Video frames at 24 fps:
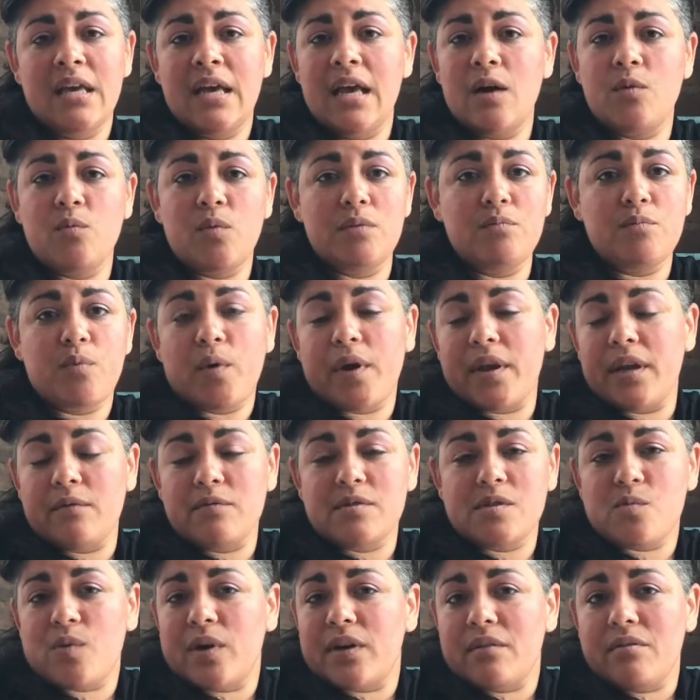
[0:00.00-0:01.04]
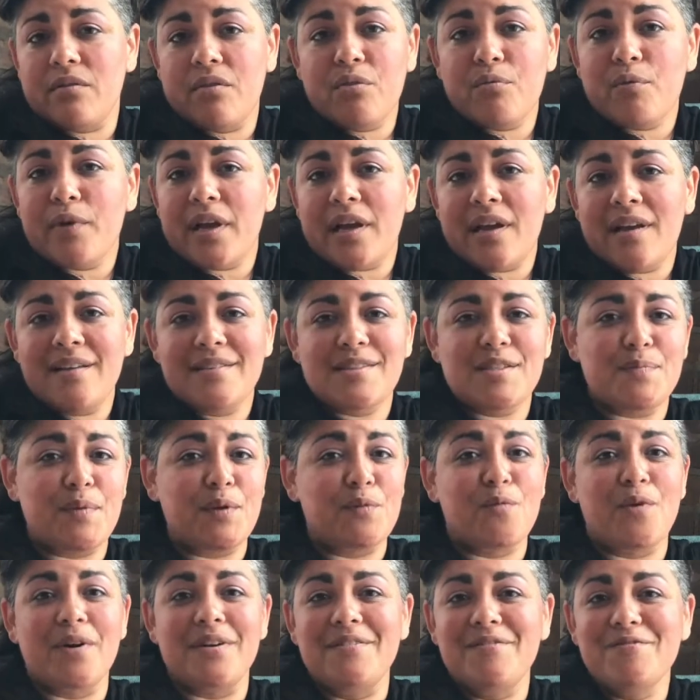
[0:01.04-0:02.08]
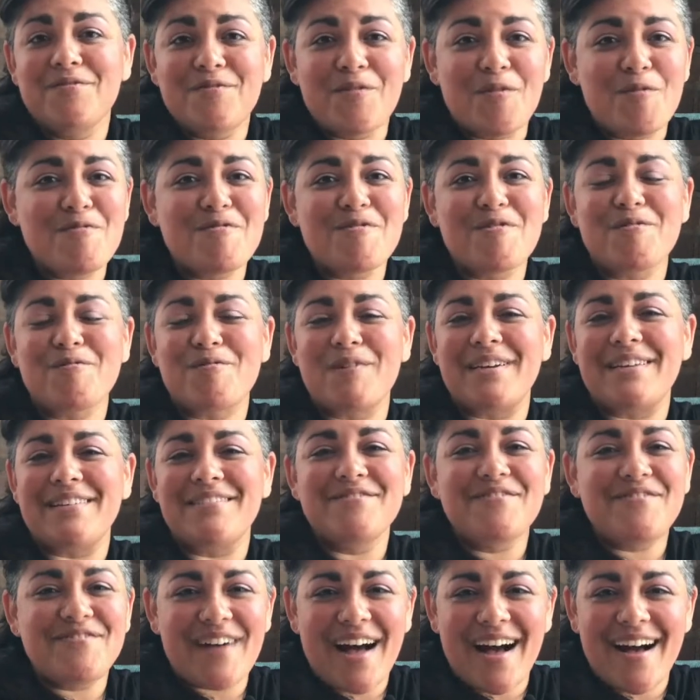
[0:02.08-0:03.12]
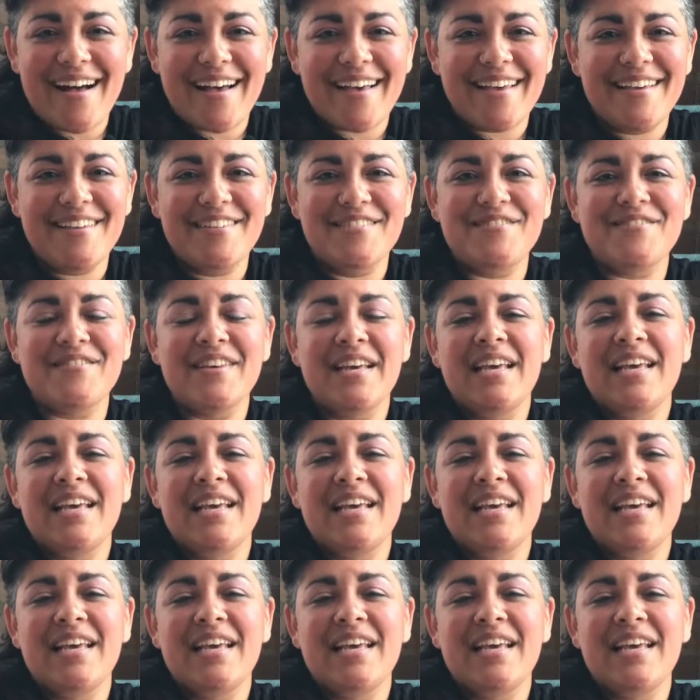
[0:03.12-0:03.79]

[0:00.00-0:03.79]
At one point it was 1 in 3, it's been 1 in 4, 1 in 5.